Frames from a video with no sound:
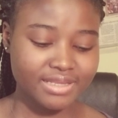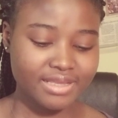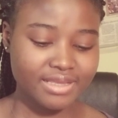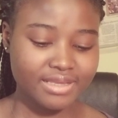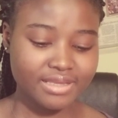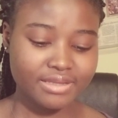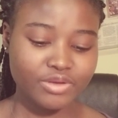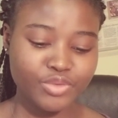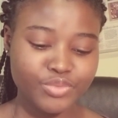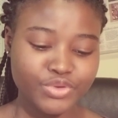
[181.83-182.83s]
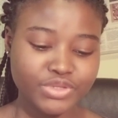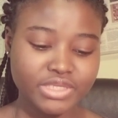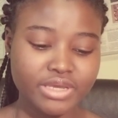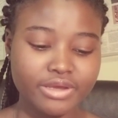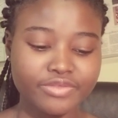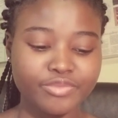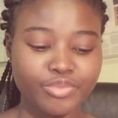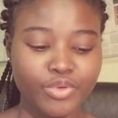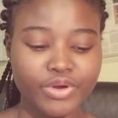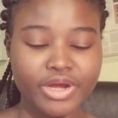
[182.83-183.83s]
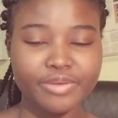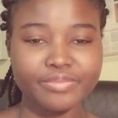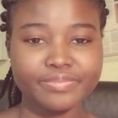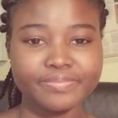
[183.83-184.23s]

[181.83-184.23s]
a community health program.